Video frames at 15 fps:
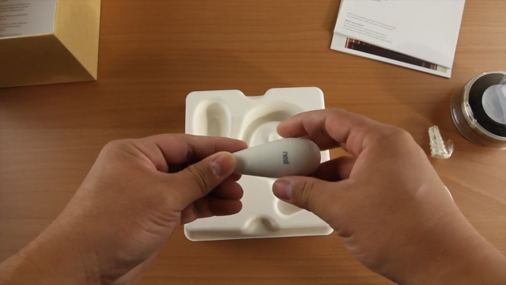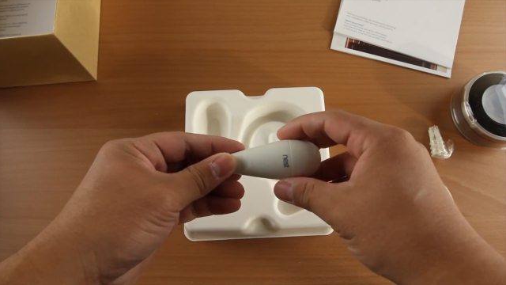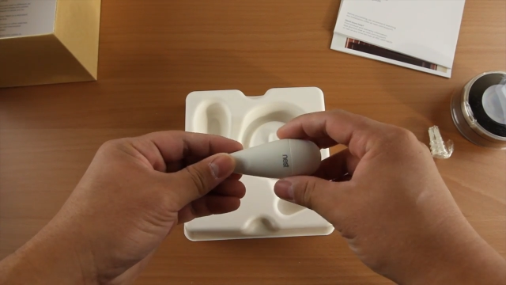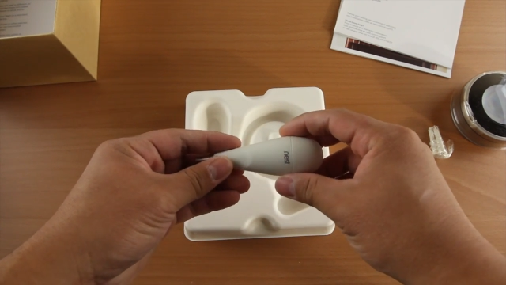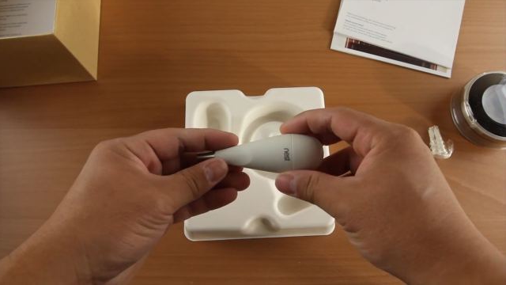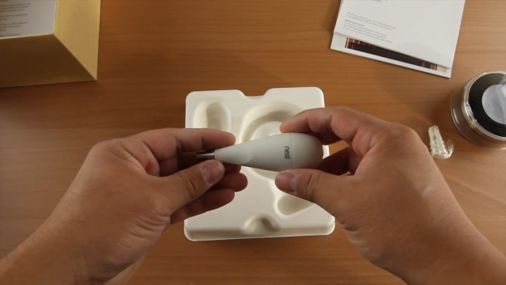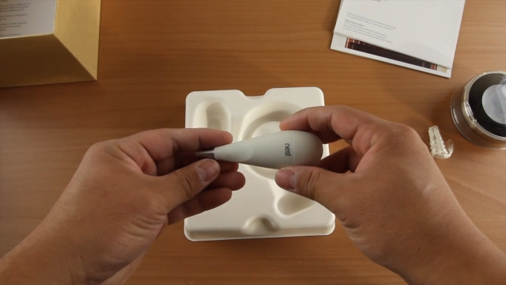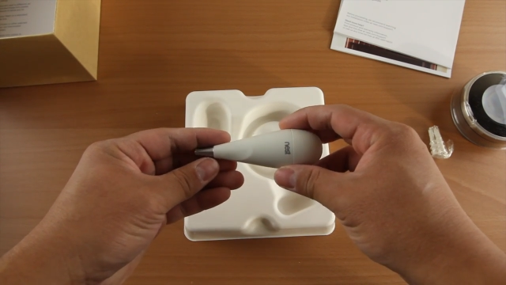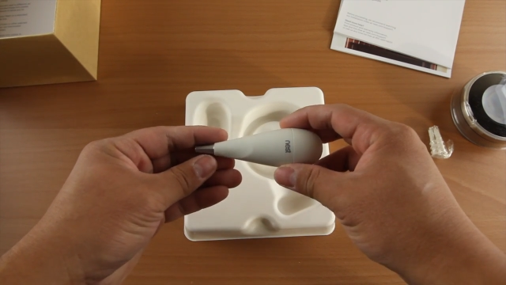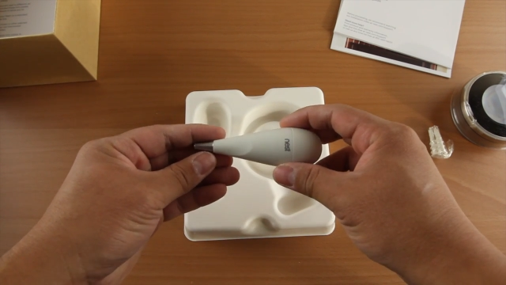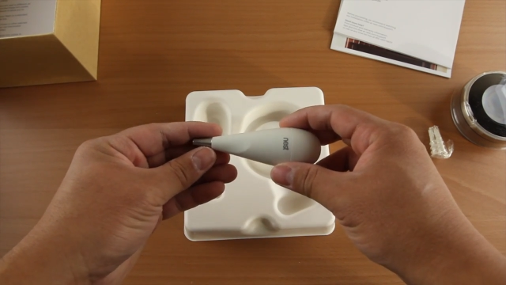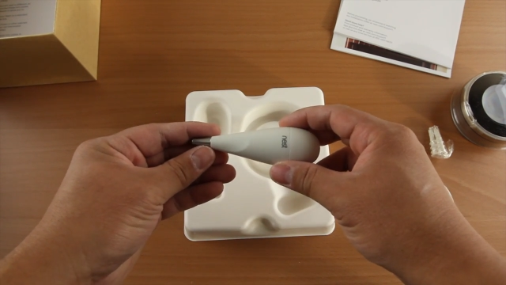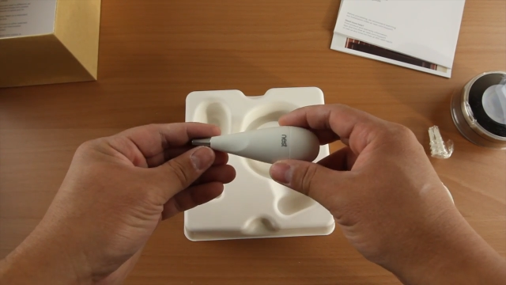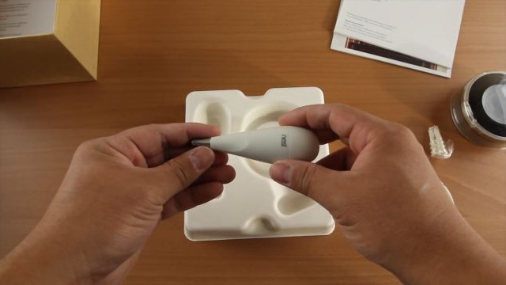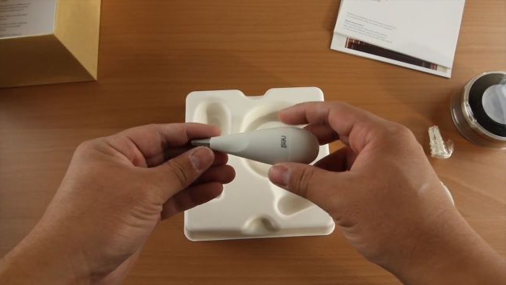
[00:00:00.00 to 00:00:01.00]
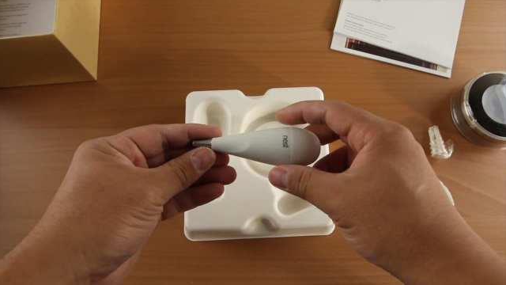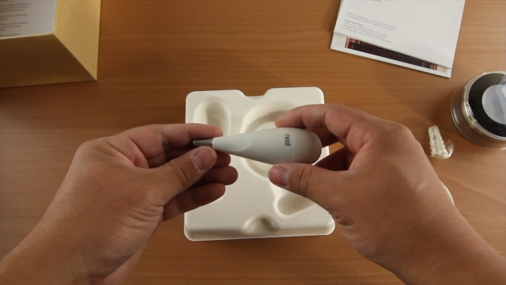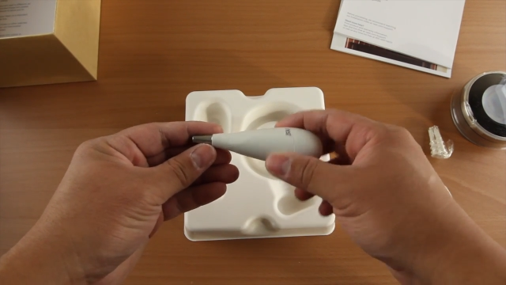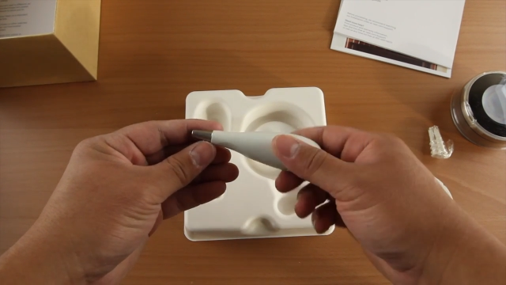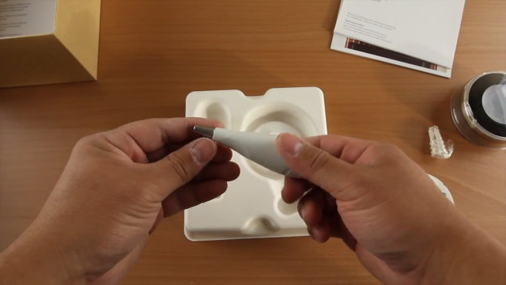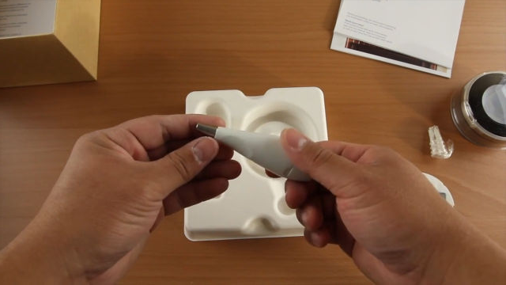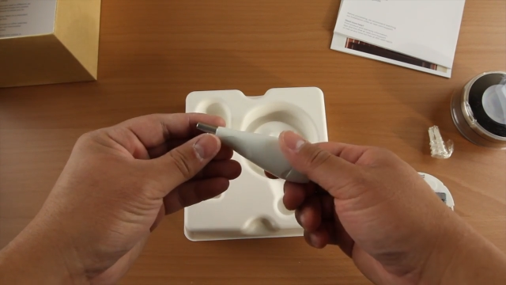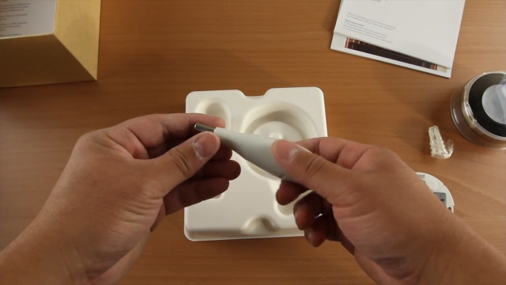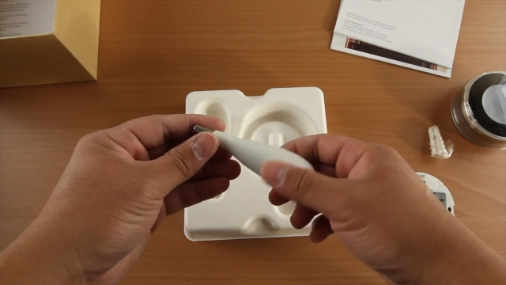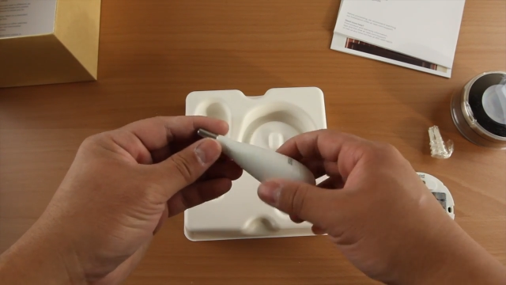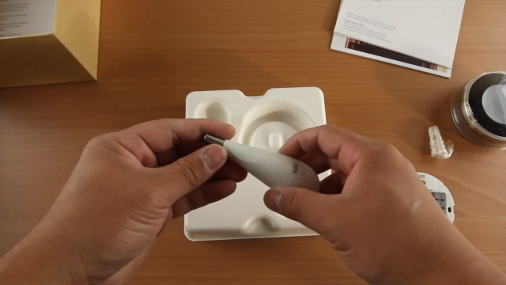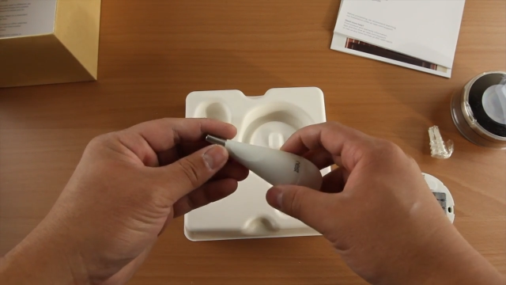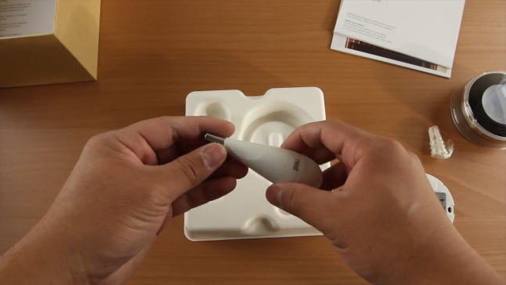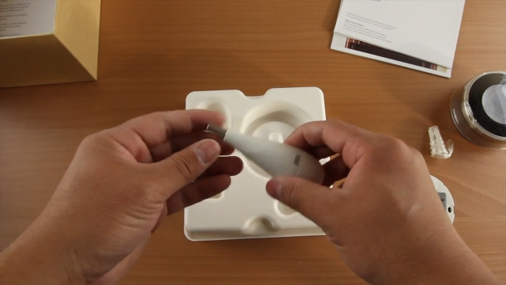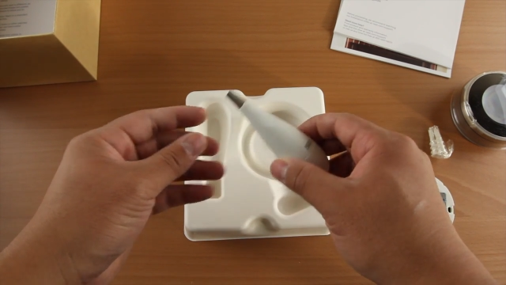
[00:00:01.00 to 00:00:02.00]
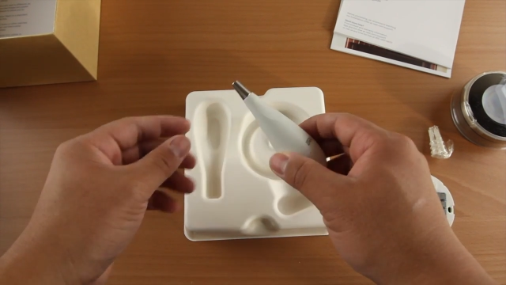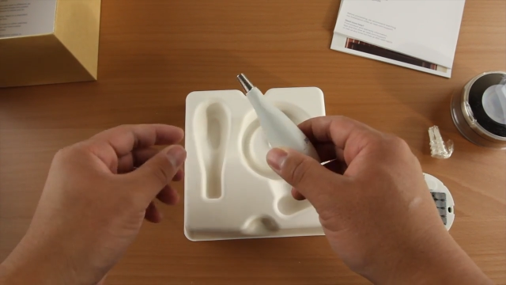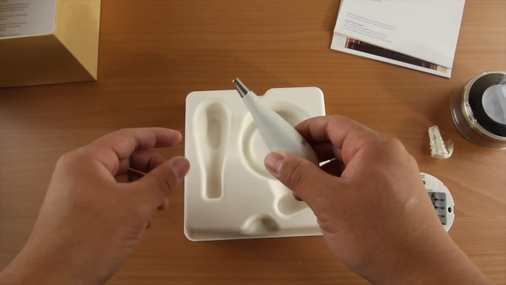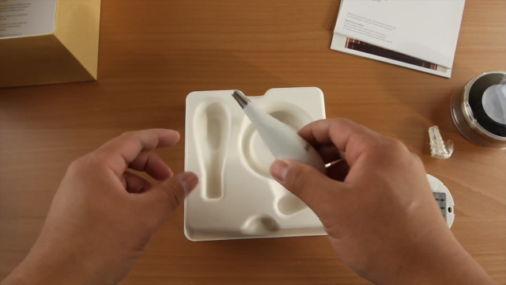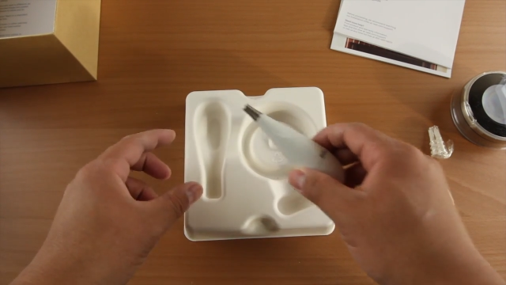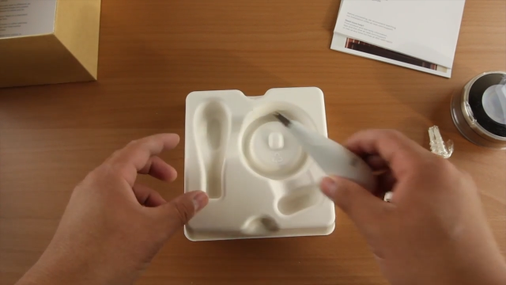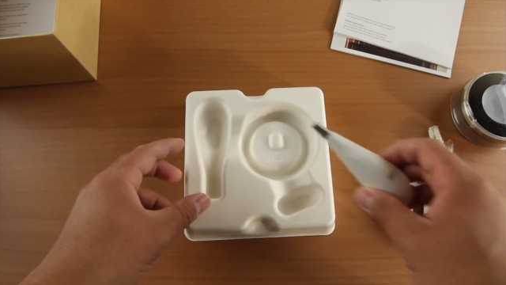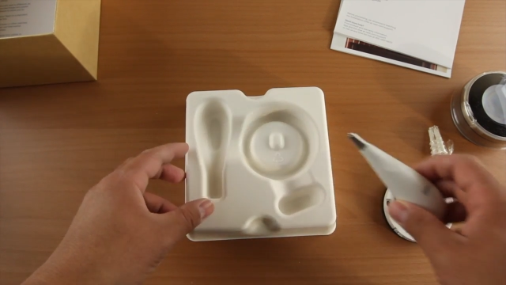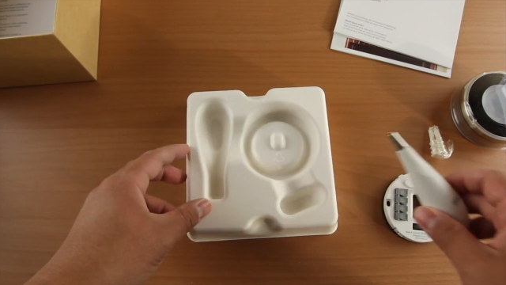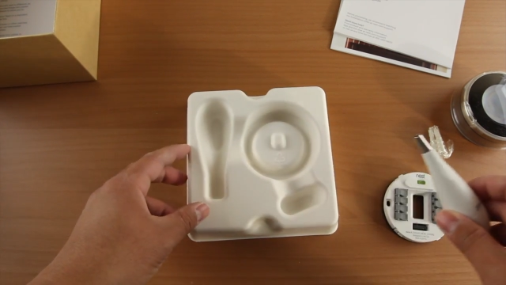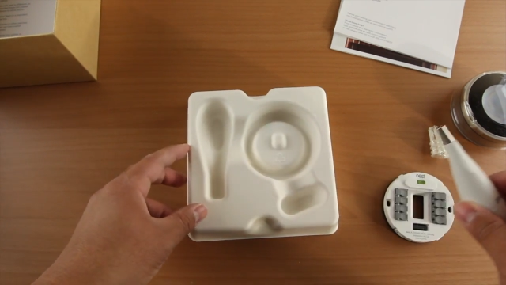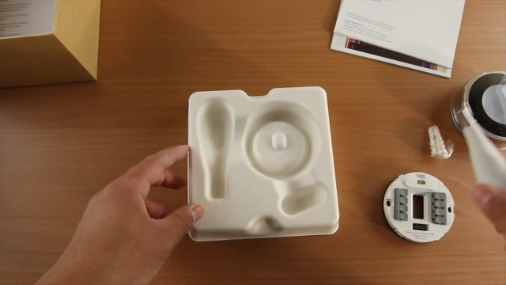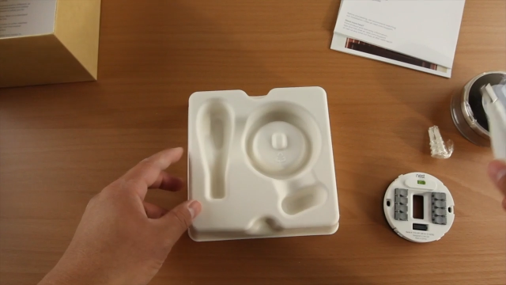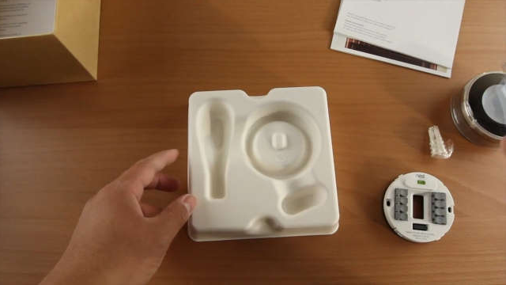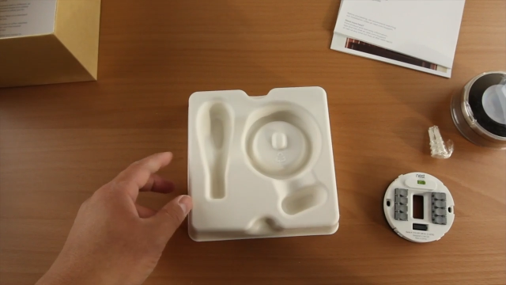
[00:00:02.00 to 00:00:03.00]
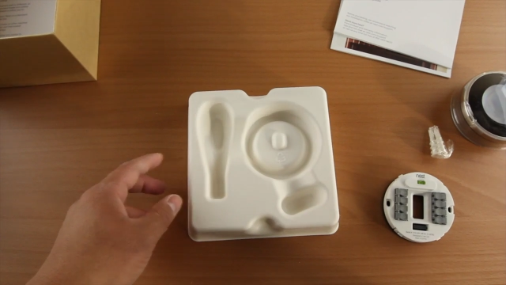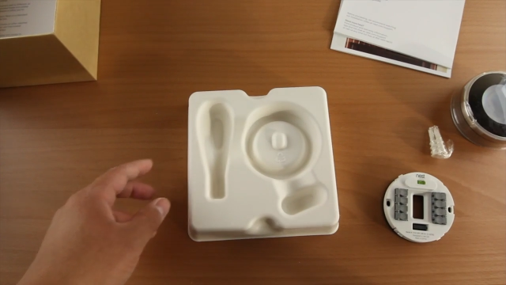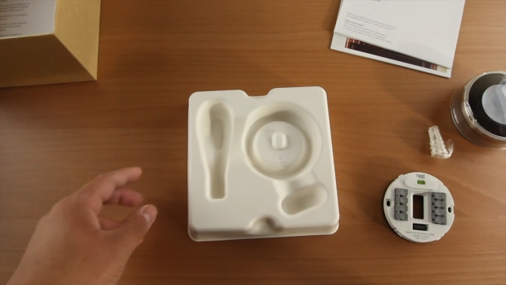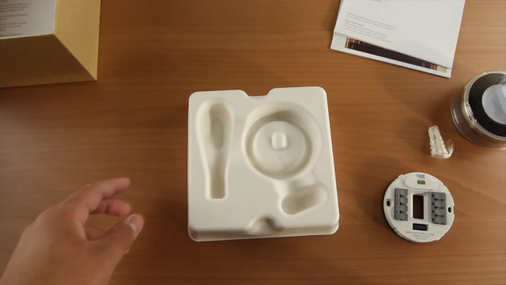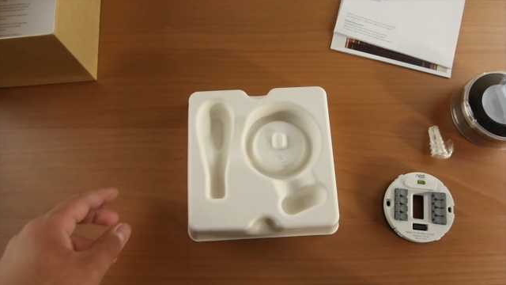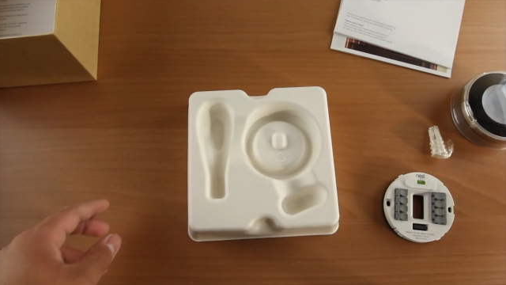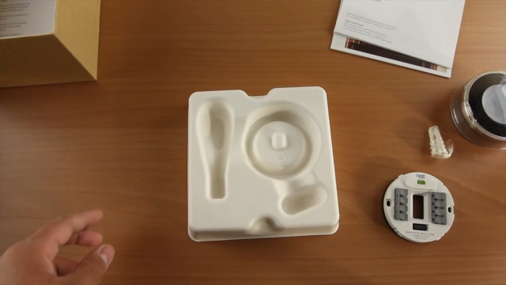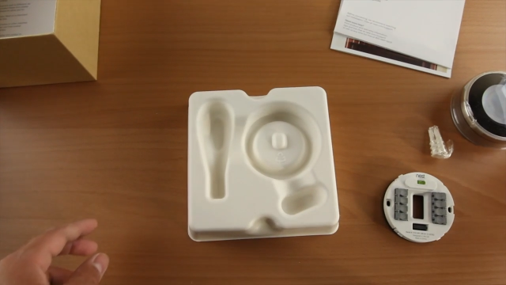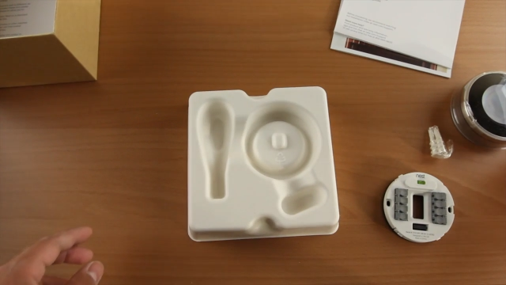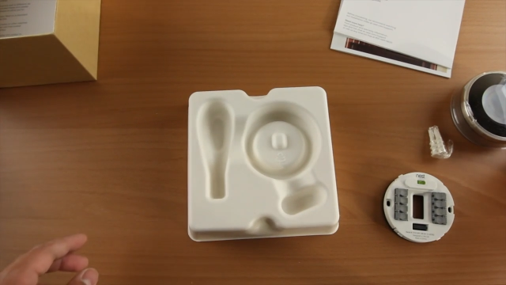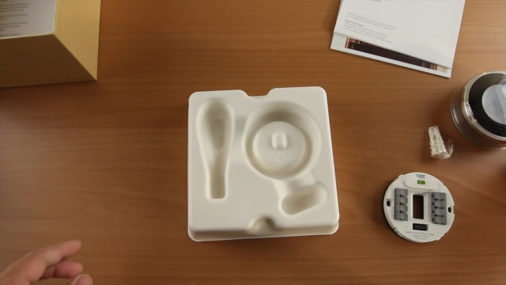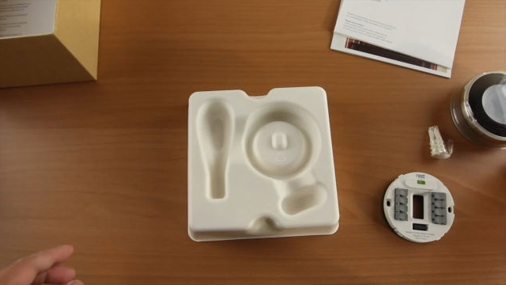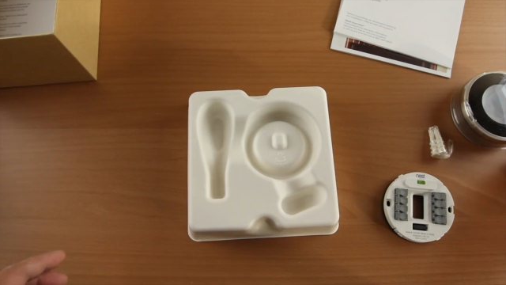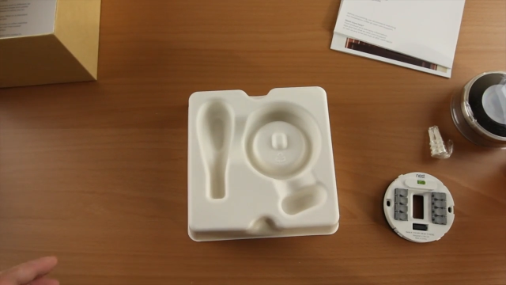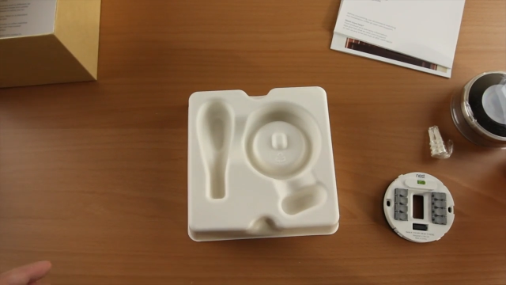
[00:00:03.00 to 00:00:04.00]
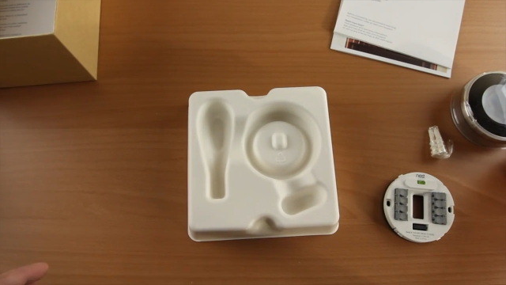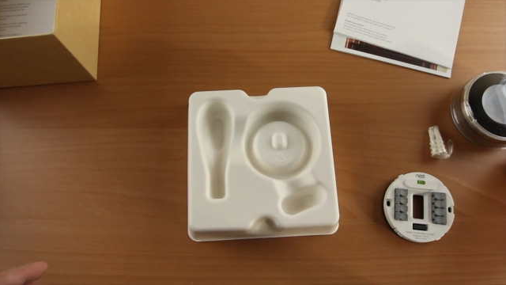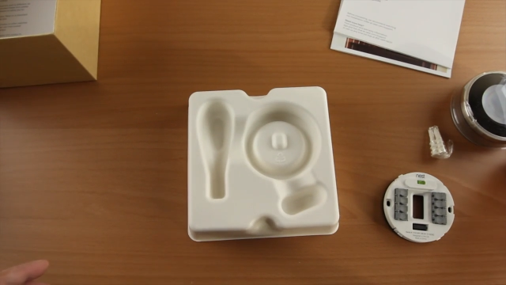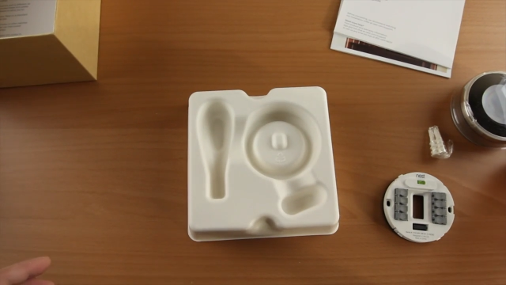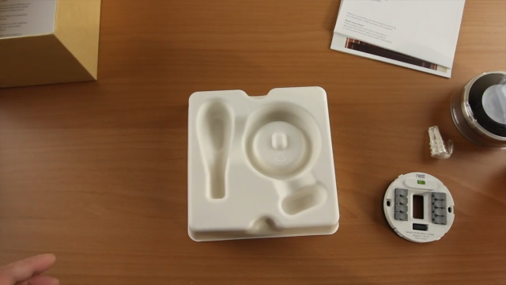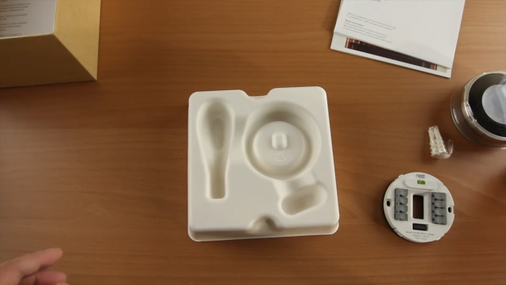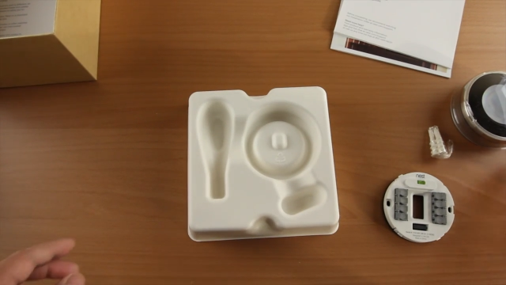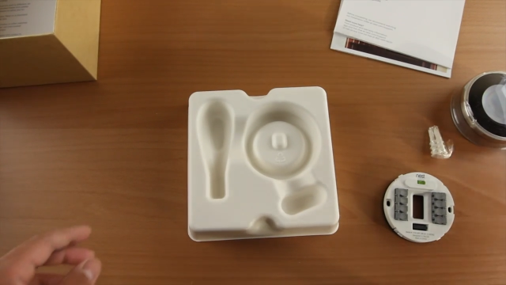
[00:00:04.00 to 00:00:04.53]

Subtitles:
No face is visible, so there are no lips to read.